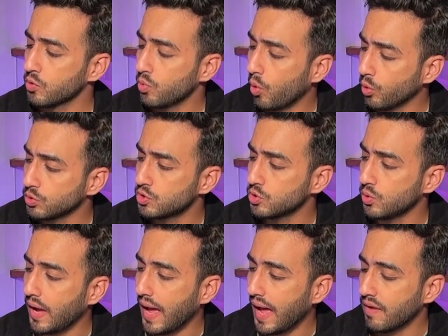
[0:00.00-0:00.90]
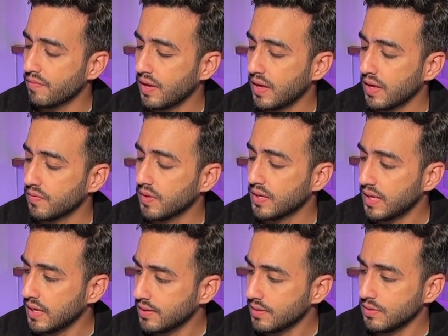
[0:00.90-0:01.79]
You also have the
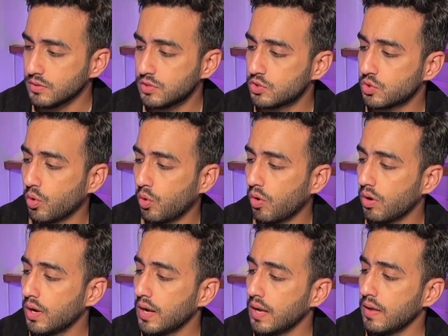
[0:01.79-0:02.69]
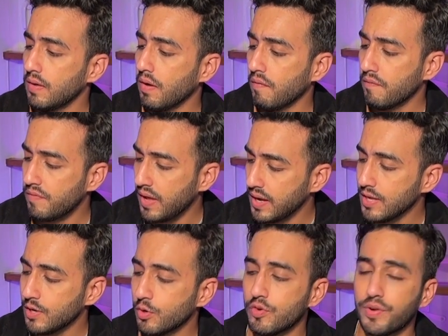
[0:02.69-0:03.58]
Kindle Store.
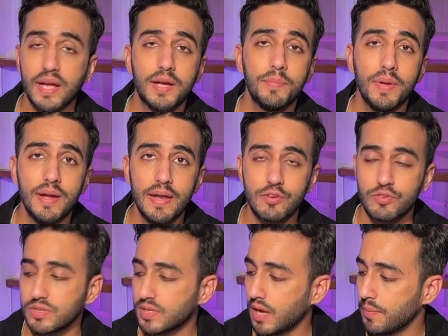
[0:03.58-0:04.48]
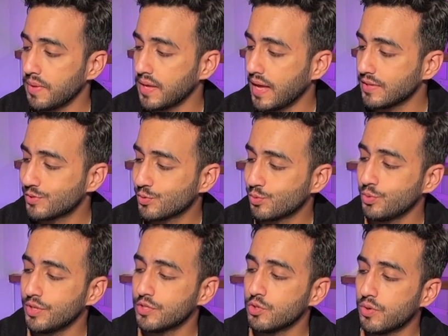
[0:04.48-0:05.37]
Very good recommendations coming as
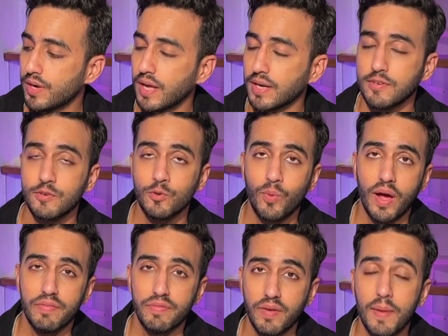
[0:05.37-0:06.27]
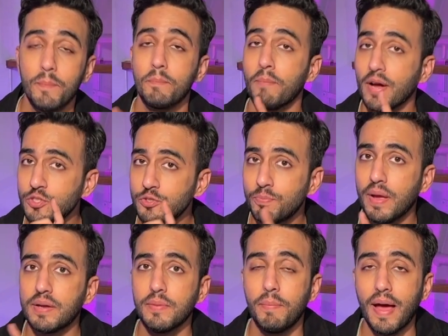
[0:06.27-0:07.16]
soon as you connect it to Wi-Fi. Much
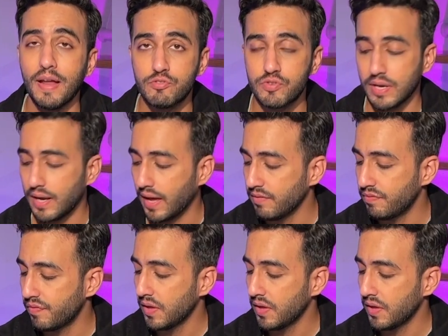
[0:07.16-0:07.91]
better battery life.